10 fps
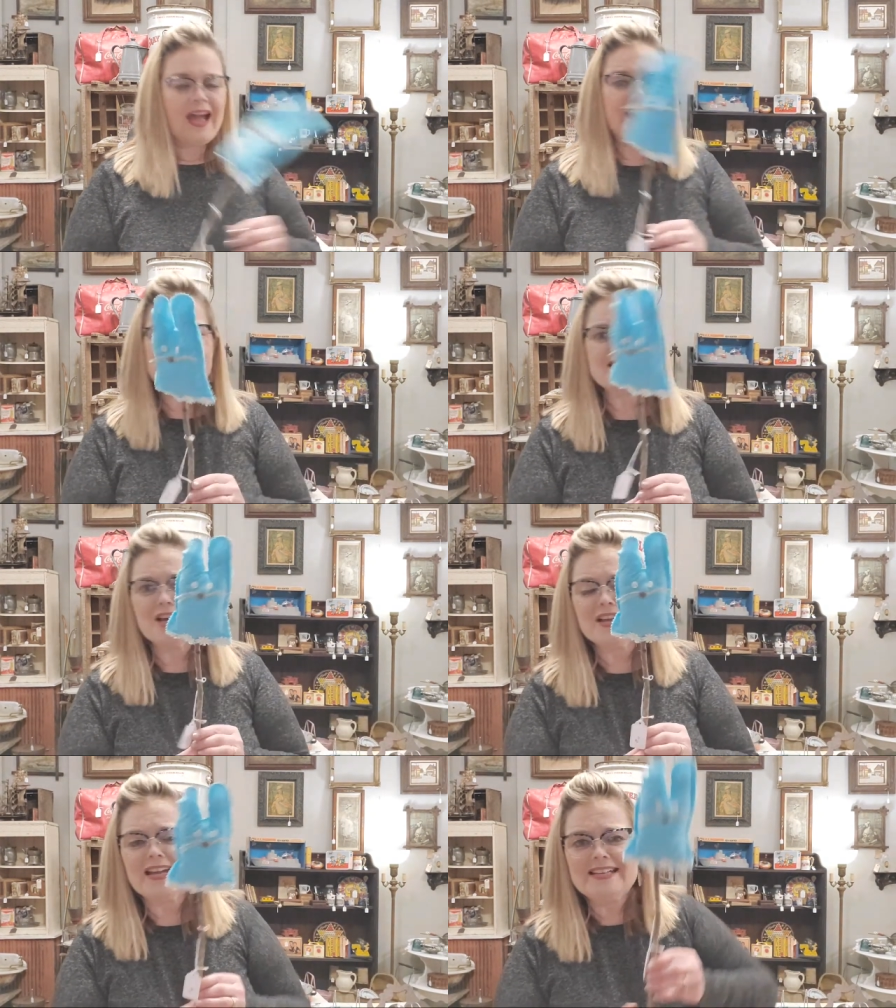And it's
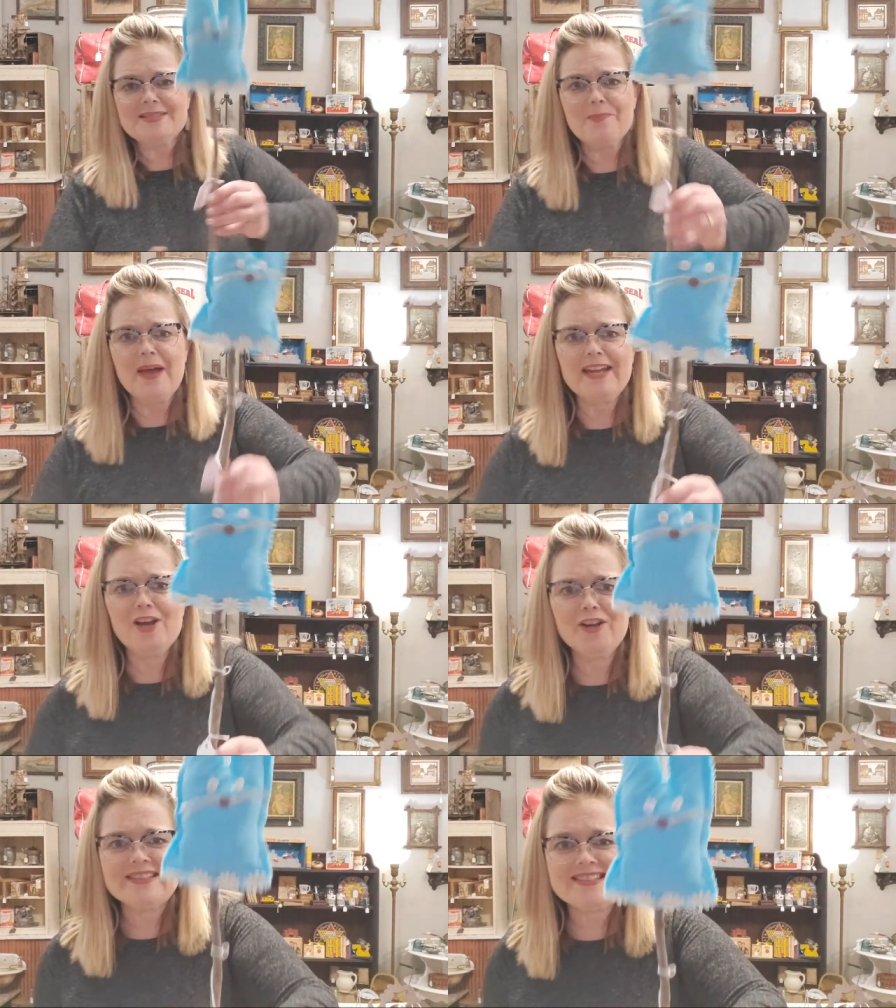a it's a
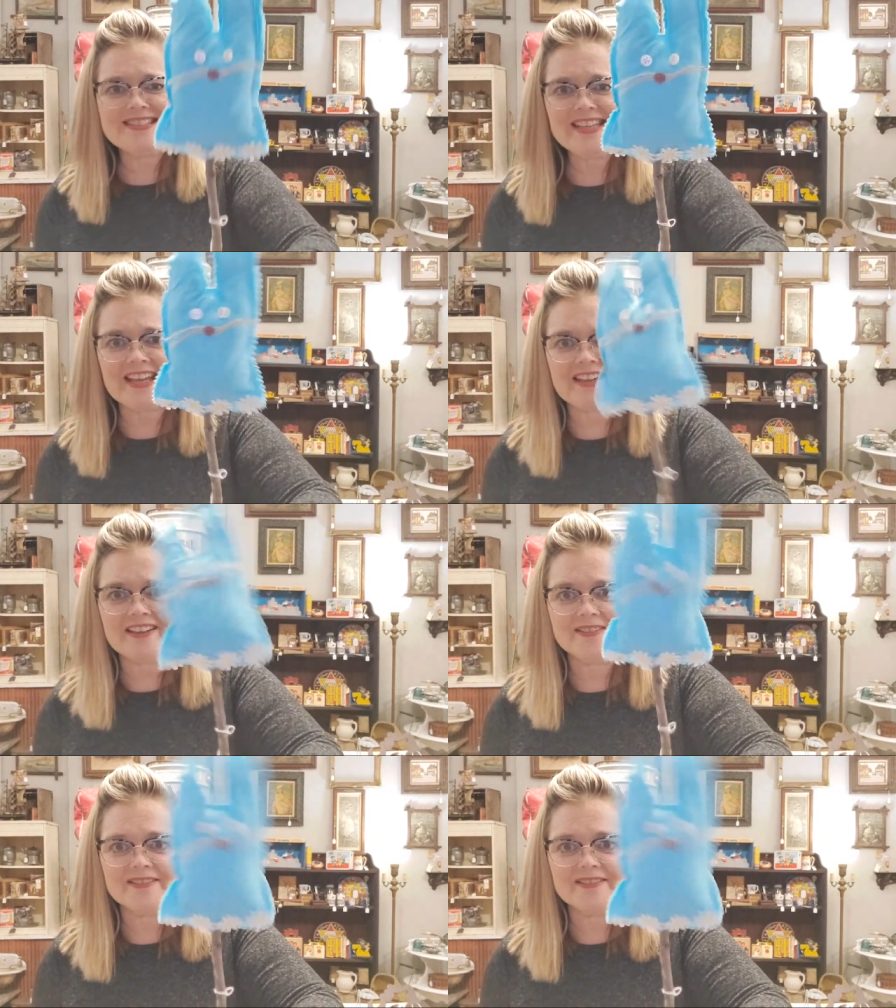bunny on a stick.